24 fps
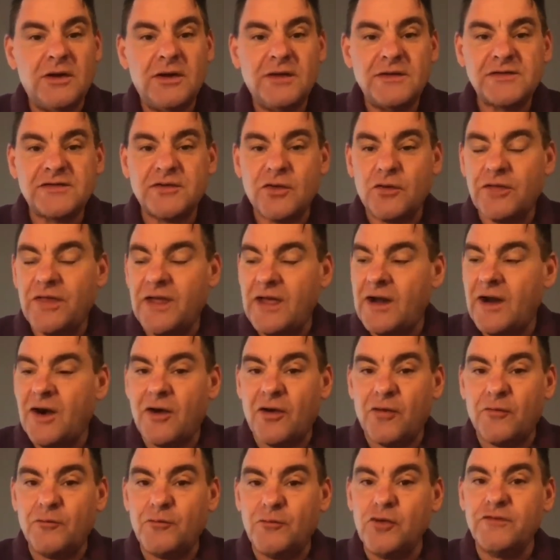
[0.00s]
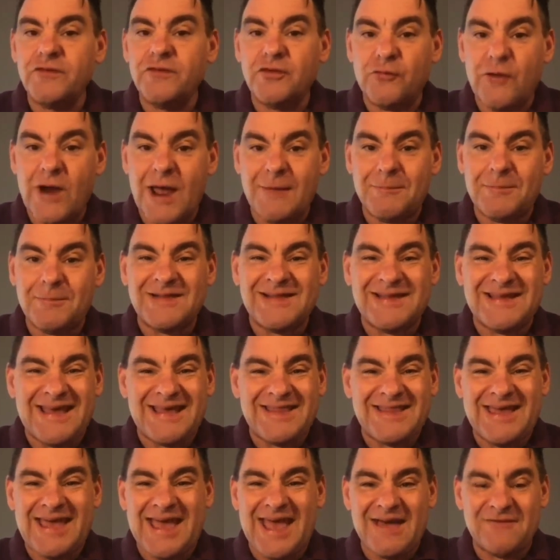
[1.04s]
So they are moving rapidly.
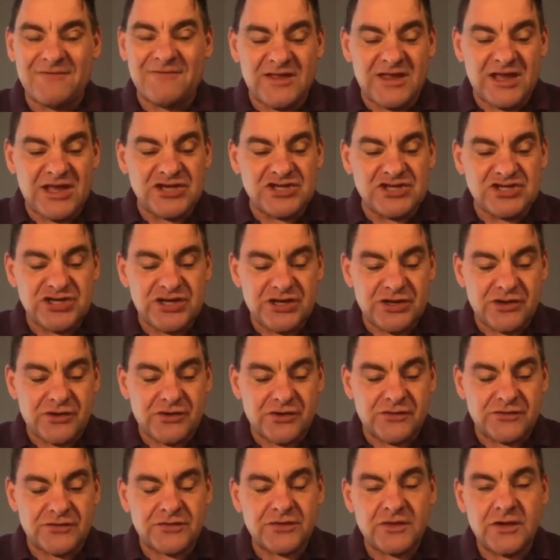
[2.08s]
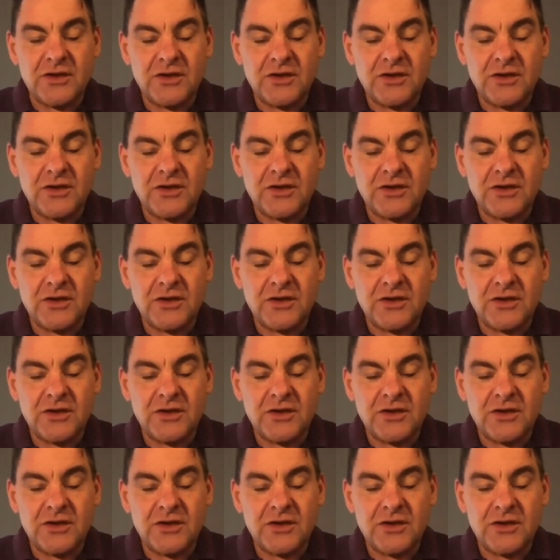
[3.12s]
They have the engineers.